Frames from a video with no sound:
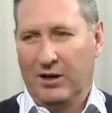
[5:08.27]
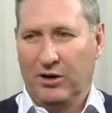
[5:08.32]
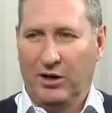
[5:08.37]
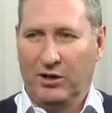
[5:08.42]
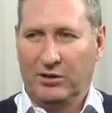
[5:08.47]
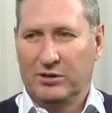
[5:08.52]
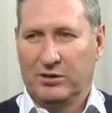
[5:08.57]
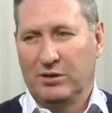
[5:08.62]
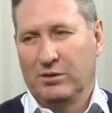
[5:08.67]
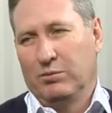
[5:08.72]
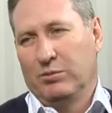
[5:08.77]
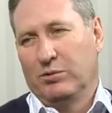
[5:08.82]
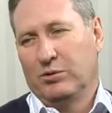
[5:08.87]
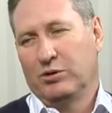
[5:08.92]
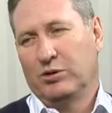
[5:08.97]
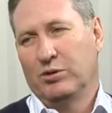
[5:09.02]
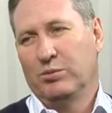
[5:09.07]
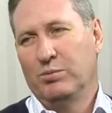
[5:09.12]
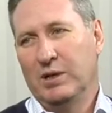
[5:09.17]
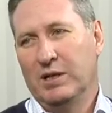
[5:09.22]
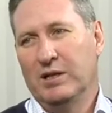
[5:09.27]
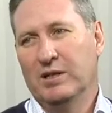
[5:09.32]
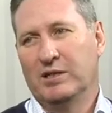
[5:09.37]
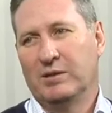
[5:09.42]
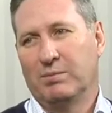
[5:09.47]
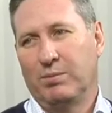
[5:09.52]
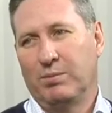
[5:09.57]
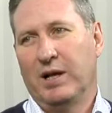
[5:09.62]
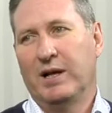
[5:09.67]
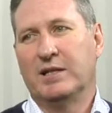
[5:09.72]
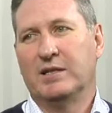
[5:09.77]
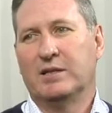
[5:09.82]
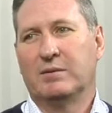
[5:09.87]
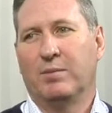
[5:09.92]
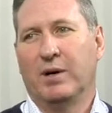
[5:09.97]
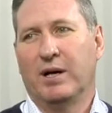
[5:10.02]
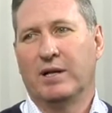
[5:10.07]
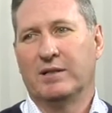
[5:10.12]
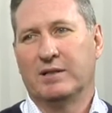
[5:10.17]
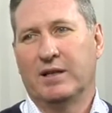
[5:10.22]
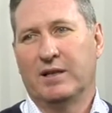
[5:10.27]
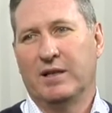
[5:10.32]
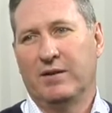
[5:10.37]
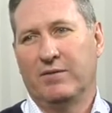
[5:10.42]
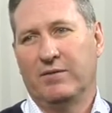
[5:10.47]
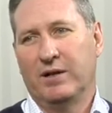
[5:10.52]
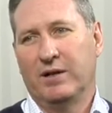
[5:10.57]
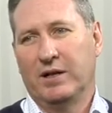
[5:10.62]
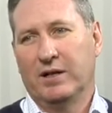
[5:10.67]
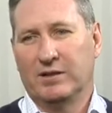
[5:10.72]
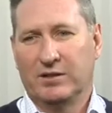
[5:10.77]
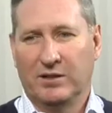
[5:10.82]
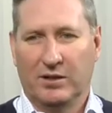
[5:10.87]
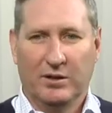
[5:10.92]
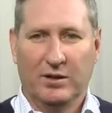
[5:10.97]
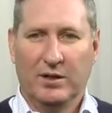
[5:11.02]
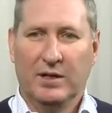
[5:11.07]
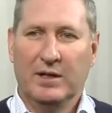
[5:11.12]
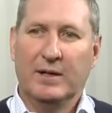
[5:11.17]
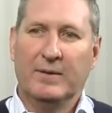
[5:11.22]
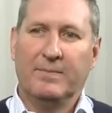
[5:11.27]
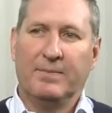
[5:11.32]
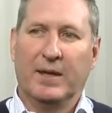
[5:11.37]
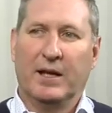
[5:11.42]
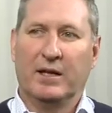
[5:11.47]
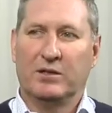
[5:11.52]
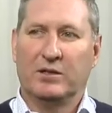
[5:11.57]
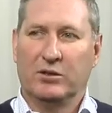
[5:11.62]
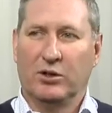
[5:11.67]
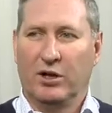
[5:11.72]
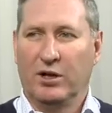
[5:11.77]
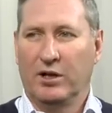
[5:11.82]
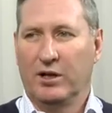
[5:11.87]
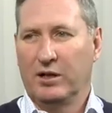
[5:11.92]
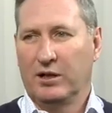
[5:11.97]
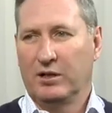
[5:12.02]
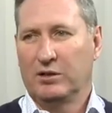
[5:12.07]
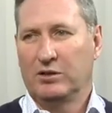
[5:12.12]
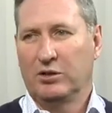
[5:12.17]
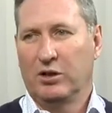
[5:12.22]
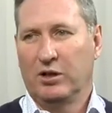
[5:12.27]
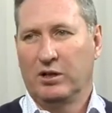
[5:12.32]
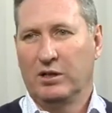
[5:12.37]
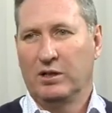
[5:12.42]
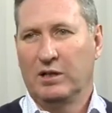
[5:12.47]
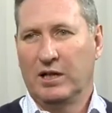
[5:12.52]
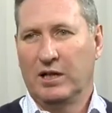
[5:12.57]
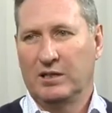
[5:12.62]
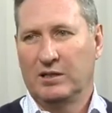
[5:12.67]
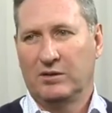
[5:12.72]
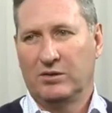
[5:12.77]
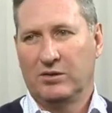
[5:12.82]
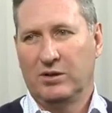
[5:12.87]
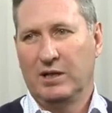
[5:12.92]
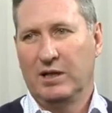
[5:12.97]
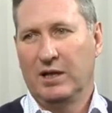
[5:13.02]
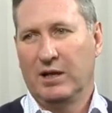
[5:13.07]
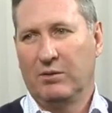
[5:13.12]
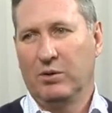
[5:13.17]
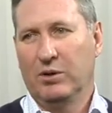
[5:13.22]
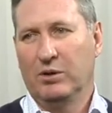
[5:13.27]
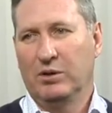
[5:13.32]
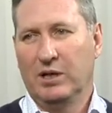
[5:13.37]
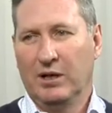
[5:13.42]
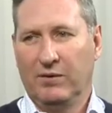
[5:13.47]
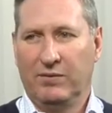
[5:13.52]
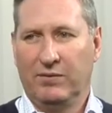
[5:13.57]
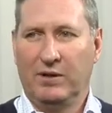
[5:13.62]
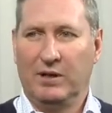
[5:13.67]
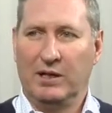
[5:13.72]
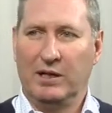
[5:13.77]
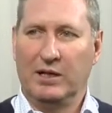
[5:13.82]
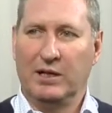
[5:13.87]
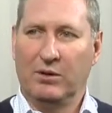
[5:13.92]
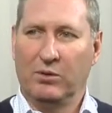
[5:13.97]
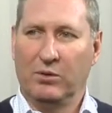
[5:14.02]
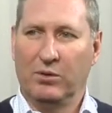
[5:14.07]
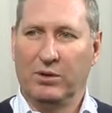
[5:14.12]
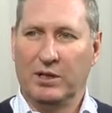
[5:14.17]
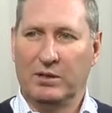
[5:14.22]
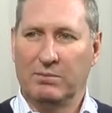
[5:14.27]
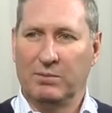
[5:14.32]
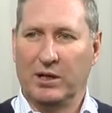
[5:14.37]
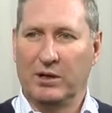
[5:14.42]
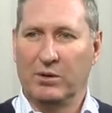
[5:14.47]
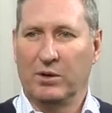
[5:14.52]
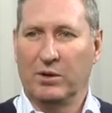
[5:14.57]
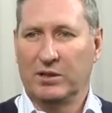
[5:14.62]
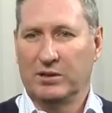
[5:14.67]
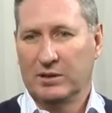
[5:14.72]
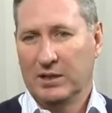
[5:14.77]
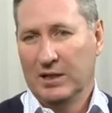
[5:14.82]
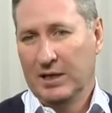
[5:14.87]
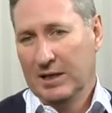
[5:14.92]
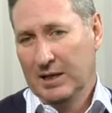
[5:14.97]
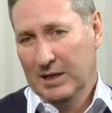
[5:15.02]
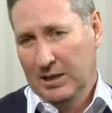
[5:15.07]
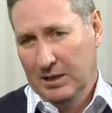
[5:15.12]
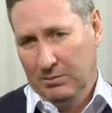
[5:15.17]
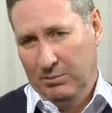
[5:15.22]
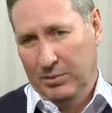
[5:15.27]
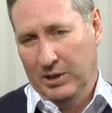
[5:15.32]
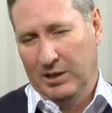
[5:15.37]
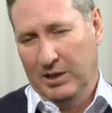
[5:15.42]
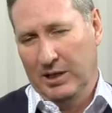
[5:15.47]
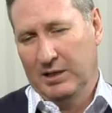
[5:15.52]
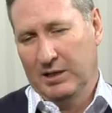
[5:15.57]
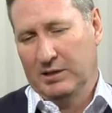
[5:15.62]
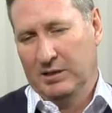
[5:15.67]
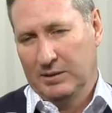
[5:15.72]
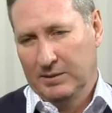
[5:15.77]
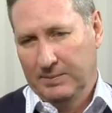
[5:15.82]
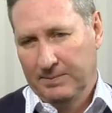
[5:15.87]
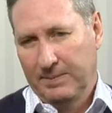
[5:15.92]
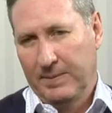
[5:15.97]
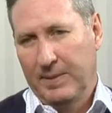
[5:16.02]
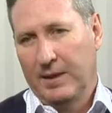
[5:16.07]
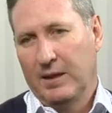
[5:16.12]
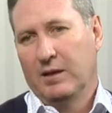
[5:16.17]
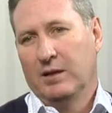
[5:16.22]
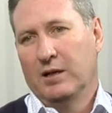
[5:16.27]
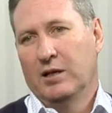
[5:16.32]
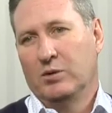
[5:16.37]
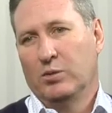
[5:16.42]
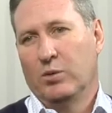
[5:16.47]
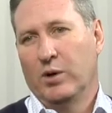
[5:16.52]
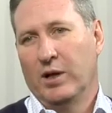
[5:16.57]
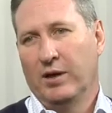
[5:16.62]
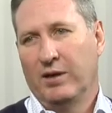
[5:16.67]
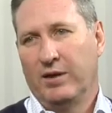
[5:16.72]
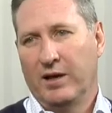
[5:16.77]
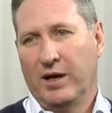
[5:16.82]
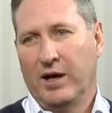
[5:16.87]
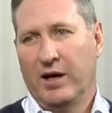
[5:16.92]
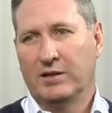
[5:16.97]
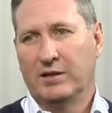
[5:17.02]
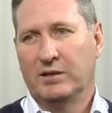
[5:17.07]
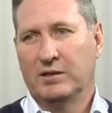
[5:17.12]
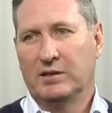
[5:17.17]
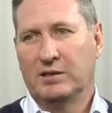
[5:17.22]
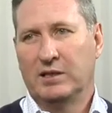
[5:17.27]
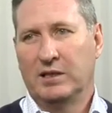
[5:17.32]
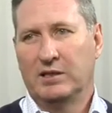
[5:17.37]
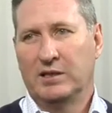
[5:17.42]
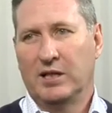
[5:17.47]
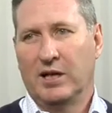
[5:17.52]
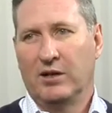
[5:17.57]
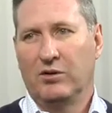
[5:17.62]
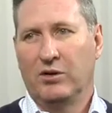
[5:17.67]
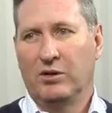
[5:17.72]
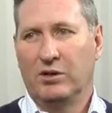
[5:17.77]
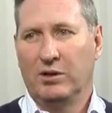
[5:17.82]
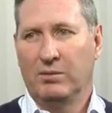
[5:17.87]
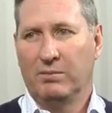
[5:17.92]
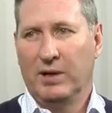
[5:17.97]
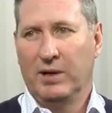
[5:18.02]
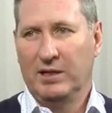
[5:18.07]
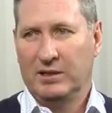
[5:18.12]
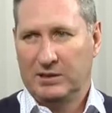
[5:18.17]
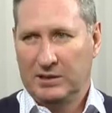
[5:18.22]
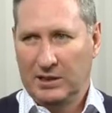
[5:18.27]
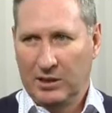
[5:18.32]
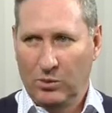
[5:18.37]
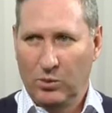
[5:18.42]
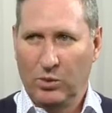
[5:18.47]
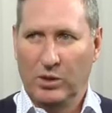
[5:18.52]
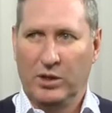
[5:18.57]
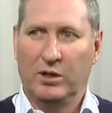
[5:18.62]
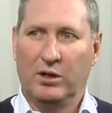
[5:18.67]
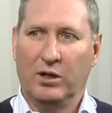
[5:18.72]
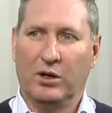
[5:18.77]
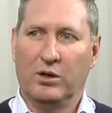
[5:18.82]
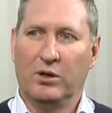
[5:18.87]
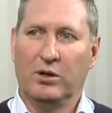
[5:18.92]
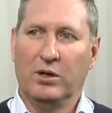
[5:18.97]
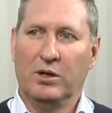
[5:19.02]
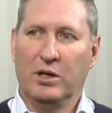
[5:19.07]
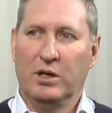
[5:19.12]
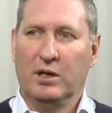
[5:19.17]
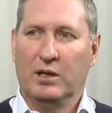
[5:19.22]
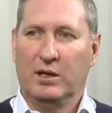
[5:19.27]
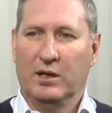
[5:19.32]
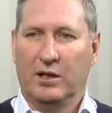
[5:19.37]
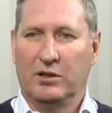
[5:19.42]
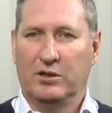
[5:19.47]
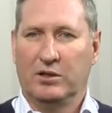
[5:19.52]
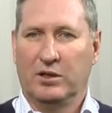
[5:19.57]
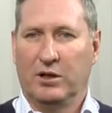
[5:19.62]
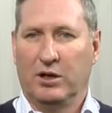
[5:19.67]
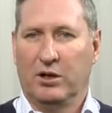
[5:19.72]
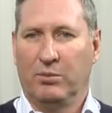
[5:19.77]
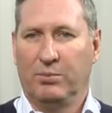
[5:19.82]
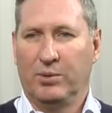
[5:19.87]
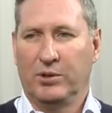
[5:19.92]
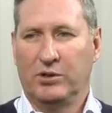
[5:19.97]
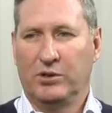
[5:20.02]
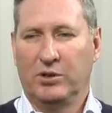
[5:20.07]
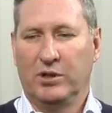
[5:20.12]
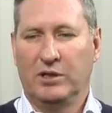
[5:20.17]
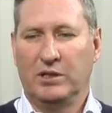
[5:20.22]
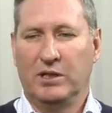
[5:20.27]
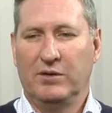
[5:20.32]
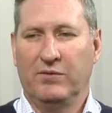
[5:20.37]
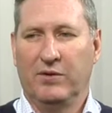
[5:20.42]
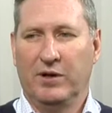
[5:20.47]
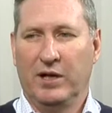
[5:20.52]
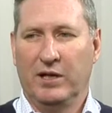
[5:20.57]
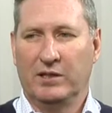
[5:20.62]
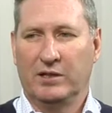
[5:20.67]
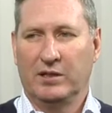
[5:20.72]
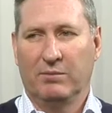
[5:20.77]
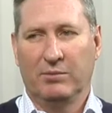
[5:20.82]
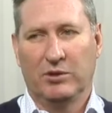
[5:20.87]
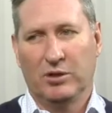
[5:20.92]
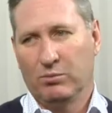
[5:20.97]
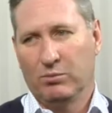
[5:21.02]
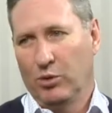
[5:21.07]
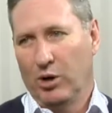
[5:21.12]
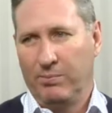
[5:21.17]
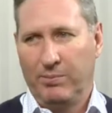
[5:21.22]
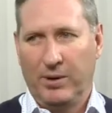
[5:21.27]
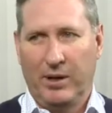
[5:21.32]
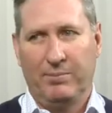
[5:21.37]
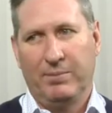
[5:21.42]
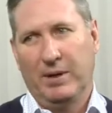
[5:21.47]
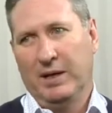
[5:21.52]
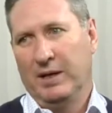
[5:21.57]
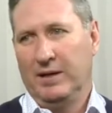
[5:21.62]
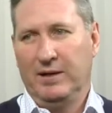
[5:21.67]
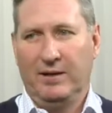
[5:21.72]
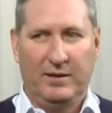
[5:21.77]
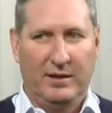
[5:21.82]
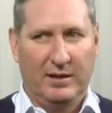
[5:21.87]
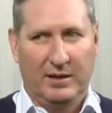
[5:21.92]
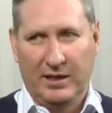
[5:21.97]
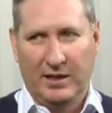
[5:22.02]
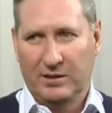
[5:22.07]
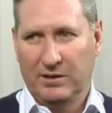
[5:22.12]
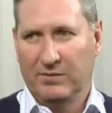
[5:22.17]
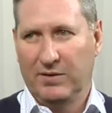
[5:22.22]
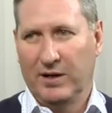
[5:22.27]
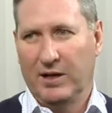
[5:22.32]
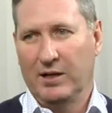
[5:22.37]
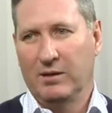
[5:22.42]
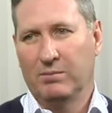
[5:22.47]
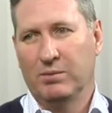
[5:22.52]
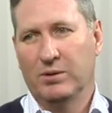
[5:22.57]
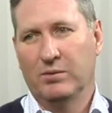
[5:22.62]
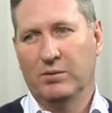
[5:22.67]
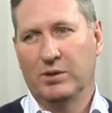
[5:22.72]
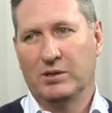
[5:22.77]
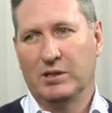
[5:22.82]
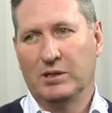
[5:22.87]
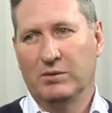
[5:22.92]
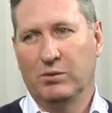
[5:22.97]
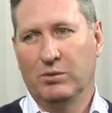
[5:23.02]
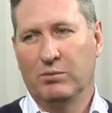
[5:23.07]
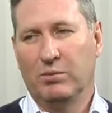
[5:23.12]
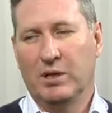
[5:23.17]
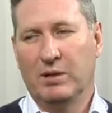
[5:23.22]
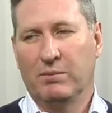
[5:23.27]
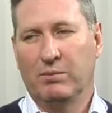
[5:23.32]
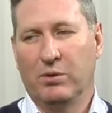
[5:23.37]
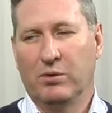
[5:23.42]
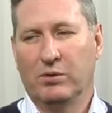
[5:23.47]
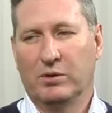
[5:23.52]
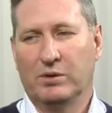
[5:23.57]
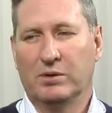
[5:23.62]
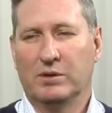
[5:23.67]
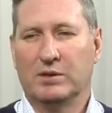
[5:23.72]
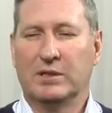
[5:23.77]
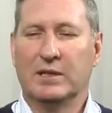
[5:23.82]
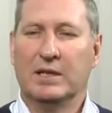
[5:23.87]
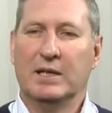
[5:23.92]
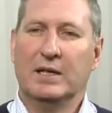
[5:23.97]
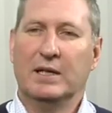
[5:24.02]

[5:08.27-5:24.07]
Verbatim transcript: going to, to be displaced by South Africa. So it's not, a, it's not necessary that we'll definitely get all these megawatts. But there's this 1,600 domestic window, that's an opportunity for Eskom to mop up anything that's available, which it would be important,